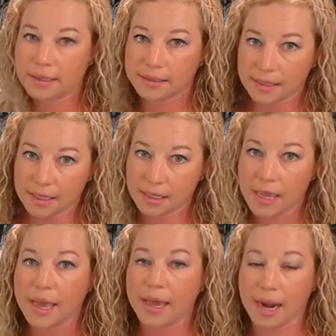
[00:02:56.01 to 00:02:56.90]
XC,
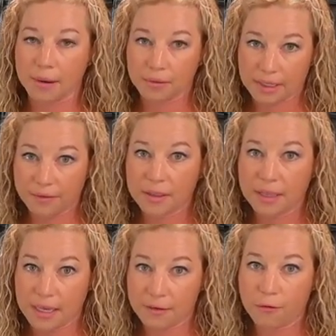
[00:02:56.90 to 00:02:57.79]
and I will leave a
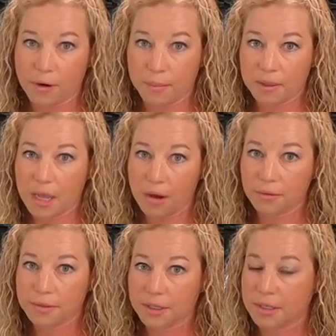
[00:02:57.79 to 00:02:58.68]
link for it
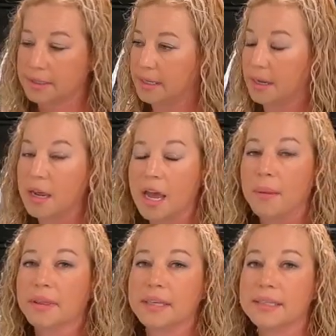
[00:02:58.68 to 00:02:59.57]
below so you can see it.
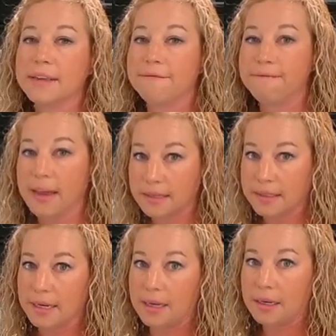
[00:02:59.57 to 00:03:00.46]
But this is a
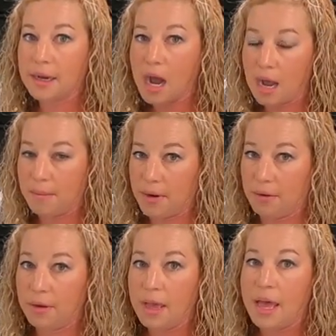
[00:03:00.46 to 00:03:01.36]
vented combo.